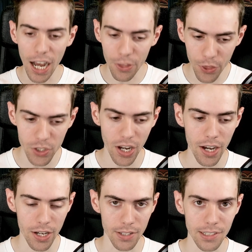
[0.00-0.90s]
the
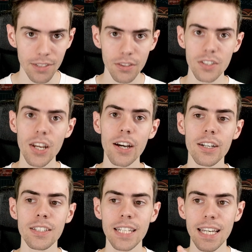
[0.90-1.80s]
turn. The
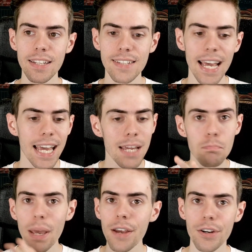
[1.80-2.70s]
turn is a
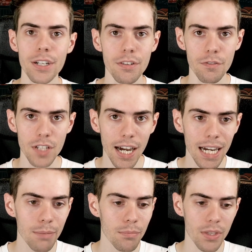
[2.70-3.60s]
period of
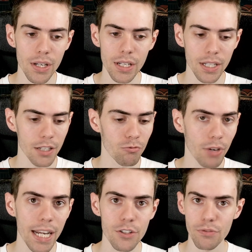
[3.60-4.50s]
time that can
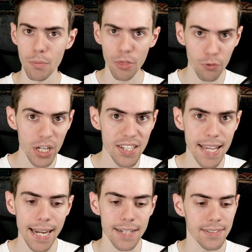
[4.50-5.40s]
range from 3
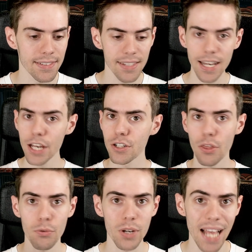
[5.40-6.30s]
seconds to
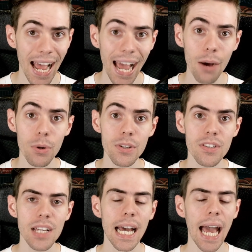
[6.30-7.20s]
3
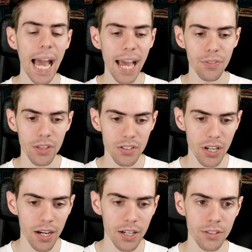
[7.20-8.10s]
hours, and the
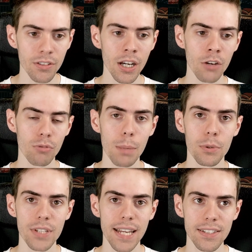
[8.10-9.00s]
turn
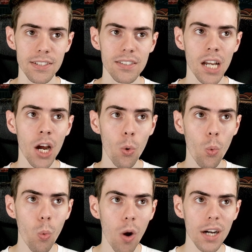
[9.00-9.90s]
represents
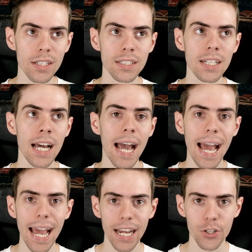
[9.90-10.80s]
one
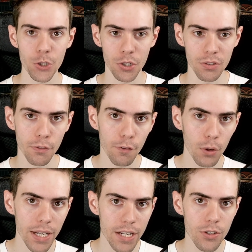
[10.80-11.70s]
action
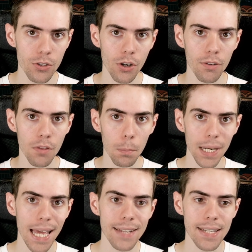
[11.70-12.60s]
for each of the
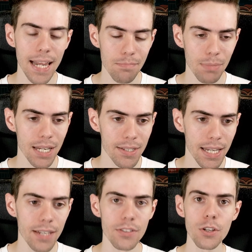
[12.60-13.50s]
players and
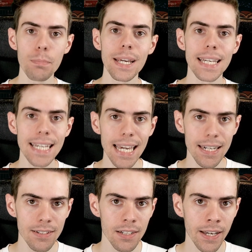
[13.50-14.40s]
NPCs. You
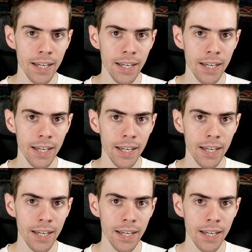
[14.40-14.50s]
begin